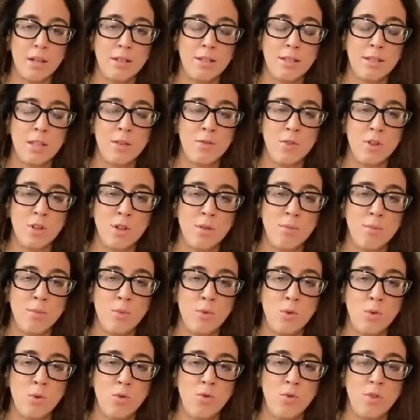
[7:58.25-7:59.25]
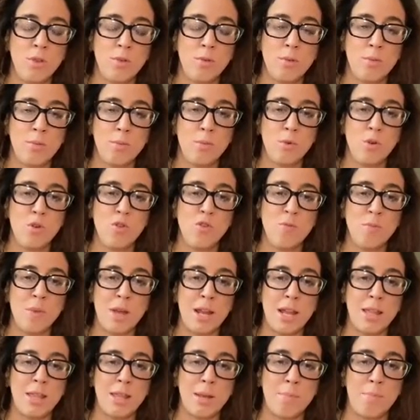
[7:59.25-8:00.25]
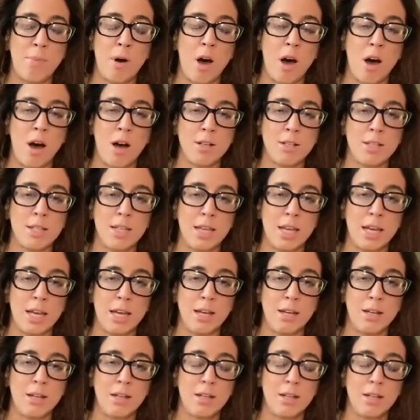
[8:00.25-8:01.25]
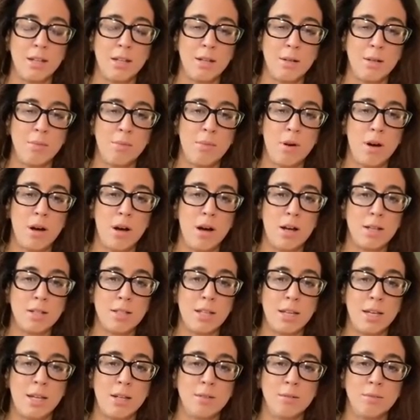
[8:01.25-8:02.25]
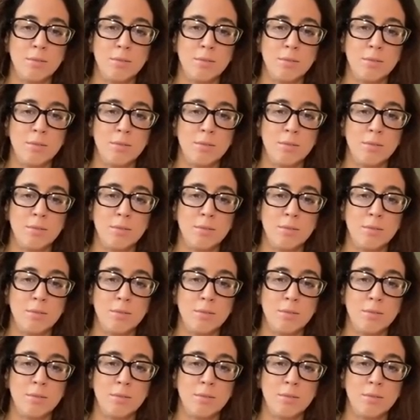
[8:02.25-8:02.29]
See if you can move the movement and then pausing it. Pause it.